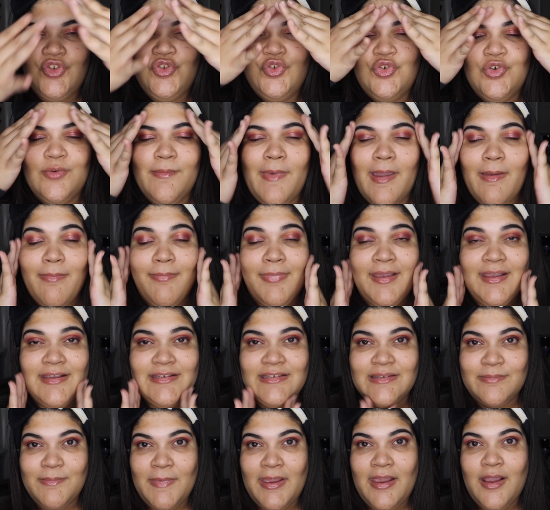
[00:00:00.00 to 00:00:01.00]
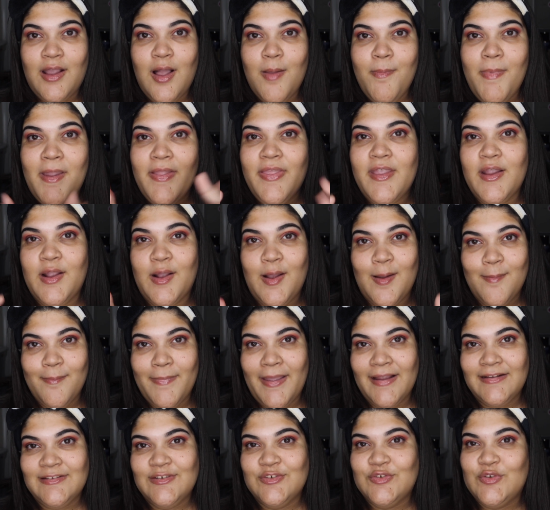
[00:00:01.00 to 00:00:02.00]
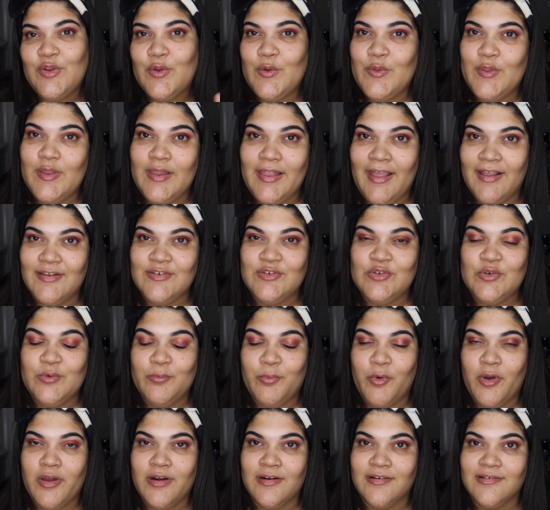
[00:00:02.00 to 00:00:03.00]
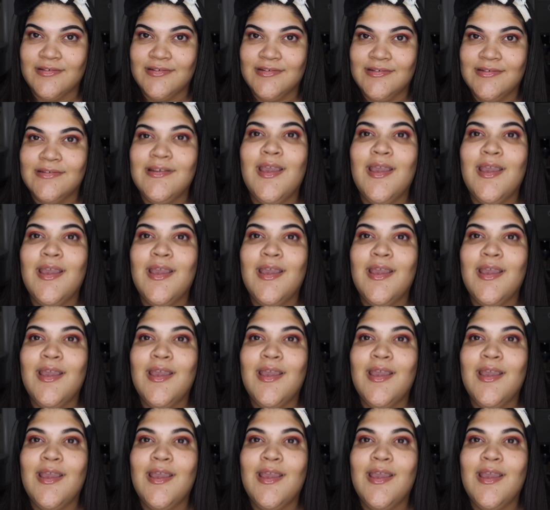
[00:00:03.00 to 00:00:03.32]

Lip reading: do my base makeup, and then come back to show you the last 2 products.